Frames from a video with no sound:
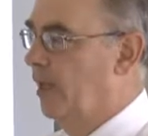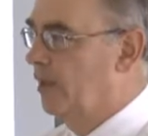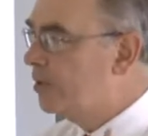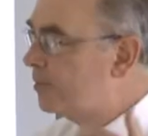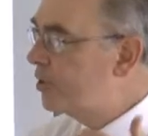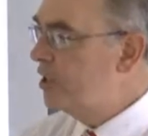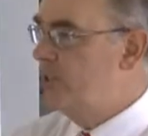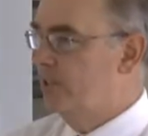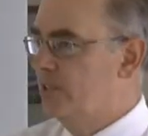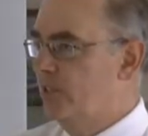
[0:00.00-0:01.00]
So
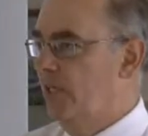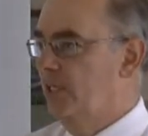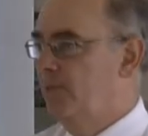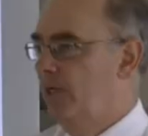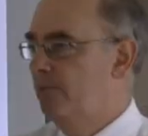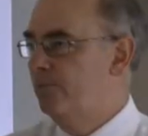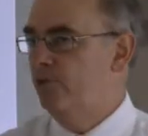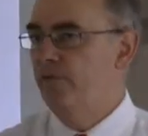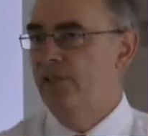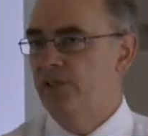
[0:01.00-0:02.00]
preaching this kingdom and
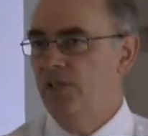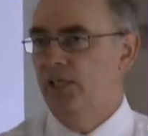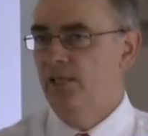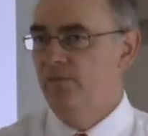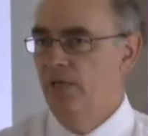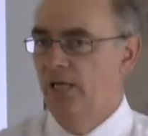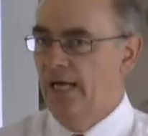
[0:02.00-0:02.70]
proving this kingdom